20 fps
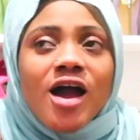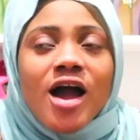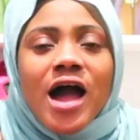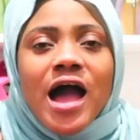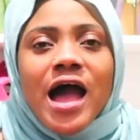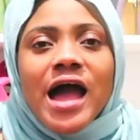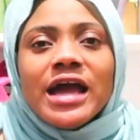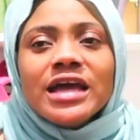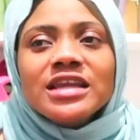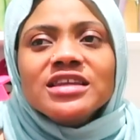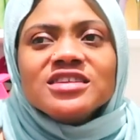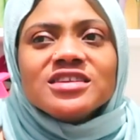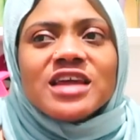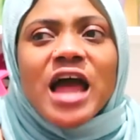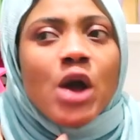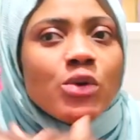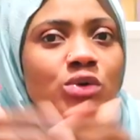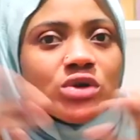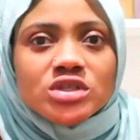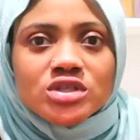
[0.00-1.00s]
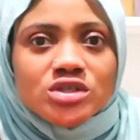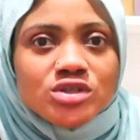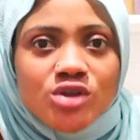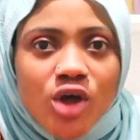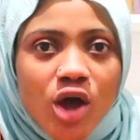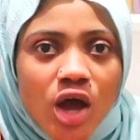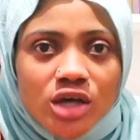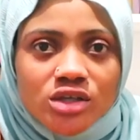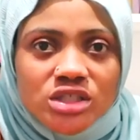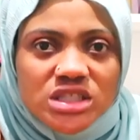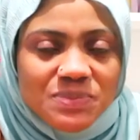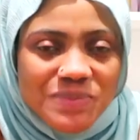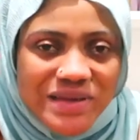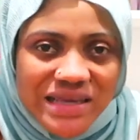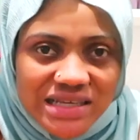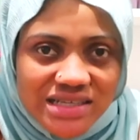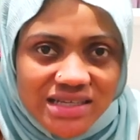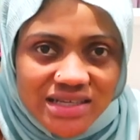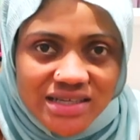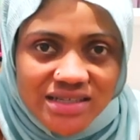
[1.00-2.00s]
And I was not
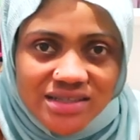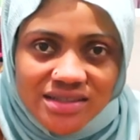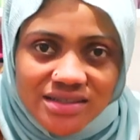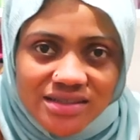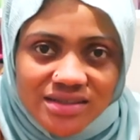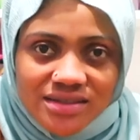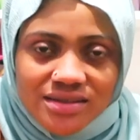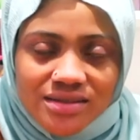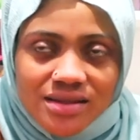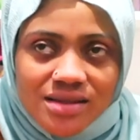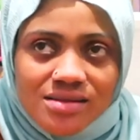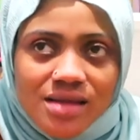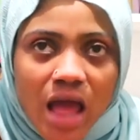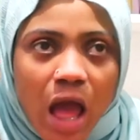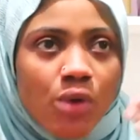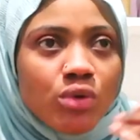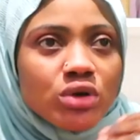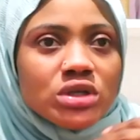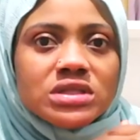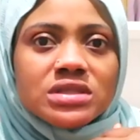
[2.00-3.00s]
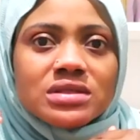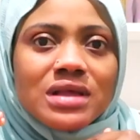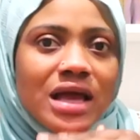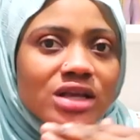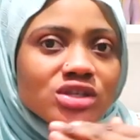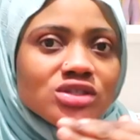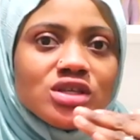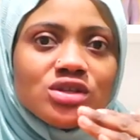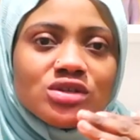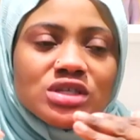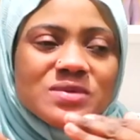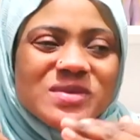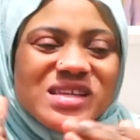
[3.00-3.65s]
speeding. I was actually not